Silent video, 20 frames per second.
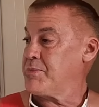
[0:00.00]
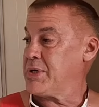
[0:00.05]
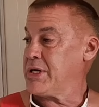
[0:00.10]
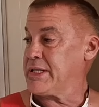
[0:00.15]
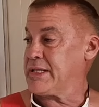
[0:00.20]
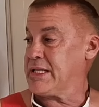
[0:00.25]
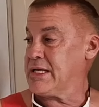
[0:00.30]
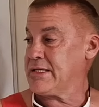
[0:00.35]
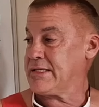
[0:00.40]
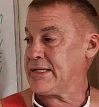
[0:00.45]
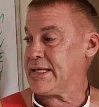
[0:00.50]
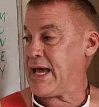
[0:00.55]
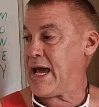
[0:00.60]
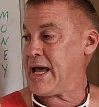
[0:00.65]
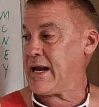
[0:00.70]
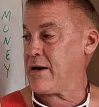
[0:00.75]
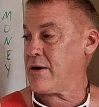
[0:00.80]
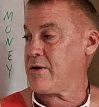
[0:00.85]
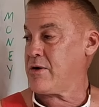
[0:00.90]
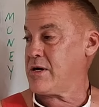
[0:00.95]
But this
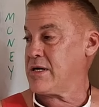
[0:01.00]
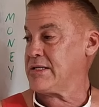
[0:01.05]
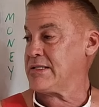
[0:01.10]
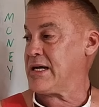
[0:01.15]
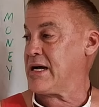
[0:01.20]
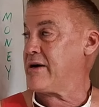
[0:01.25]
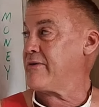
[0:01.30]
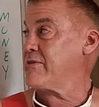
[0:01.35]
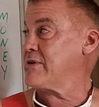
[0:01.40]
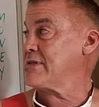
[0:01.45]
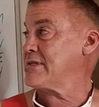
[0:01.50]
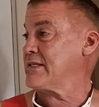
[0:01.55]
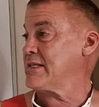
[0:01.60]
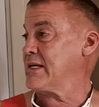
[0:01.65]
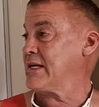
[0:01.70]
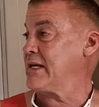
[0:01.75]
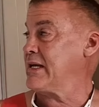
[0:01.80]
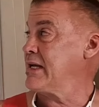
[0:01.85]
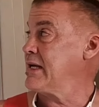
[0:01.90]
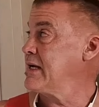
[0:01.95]
category is
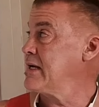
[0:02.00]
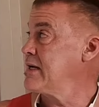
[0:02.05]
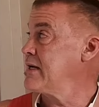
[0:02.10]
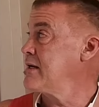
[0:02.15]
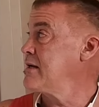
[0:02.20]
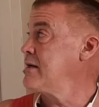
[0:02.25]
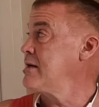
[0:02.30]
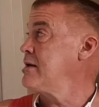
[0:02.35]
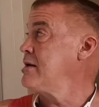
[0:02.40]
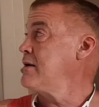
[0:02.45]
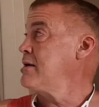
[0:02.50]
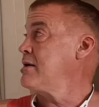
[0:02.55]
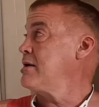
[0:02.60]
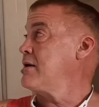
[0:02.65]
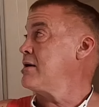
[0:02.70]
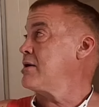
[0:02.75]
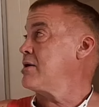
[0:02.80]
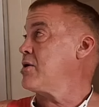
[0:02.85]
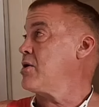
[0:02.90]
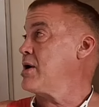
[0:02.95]
obviously
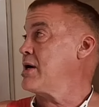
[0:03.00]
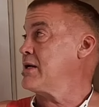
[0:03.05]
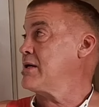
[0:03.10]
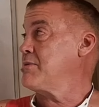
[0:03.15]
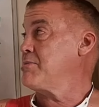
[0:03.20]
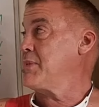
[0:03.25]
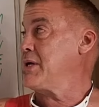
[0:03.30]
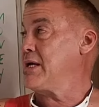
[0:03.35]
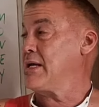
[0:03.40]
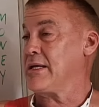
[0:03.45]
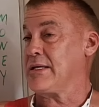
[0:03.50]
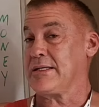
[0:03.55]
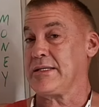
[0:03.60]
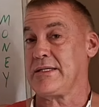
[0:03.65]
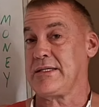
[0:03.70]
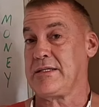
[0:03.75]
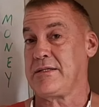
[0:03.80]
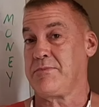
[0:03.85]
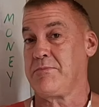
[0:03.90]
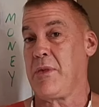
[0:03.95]
going to be
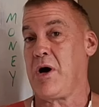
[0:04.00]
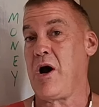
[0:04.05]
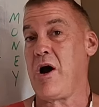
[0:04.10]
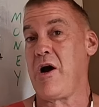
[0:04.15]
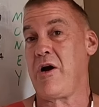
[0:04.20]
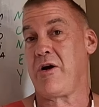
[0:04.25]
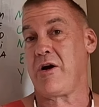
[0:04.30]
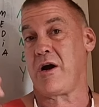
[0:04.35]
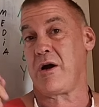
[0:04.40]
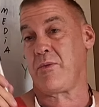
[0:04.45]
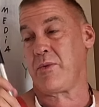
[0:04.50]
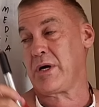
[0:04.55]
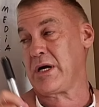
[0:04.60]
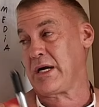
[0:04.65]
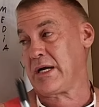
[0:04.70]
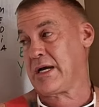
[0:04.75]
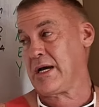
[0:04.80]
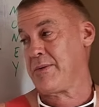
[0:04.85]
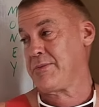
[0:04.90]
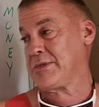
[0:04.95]
smarter when
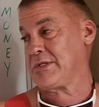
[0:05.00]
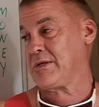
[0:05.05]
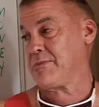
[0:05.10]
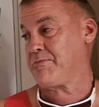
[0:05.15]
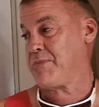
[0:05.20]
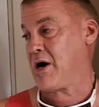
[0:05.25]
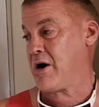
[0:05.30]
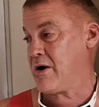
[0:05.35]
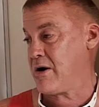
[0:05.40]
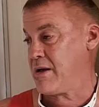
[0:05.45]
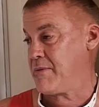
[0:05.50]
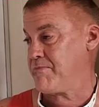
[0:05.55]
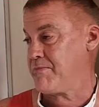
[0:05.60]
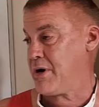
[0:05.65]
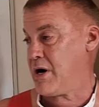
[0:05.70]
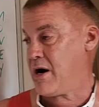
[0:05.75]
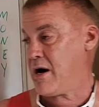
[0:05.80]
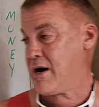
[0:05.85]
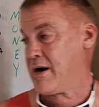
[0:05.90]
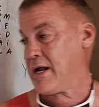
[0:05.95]
it comes to party,
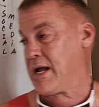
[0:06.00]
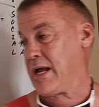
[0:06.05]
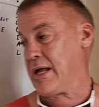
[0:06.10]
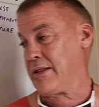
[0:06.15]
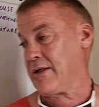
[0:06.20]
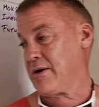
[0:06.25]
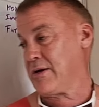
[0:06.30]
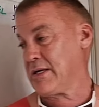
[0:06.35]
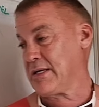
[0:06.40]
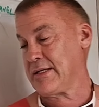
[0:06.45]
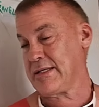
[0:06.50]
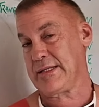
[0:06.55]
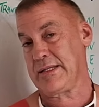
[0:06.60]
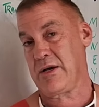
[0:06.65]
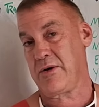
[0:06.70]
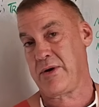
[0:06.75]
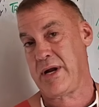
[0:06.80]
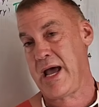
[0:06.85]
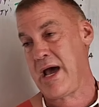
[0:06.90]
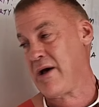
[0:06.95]
party. They're going to
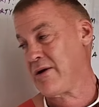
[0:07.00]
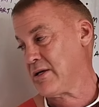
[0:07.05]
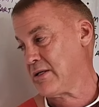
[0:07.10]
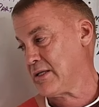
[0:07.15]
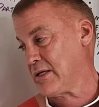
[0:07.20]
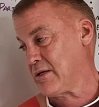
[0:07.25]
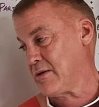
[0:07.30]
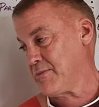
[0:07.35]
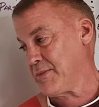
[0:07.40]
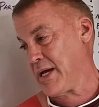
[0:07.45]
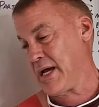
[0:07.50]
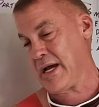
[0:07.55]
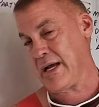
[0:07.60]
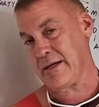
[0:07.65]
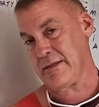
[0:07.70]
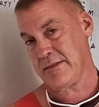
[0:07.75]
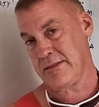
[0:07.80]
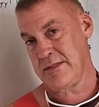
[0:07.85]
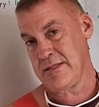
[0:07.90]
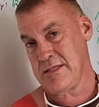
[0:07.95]
slow down a little
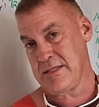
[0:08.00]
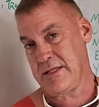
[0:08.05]
bit.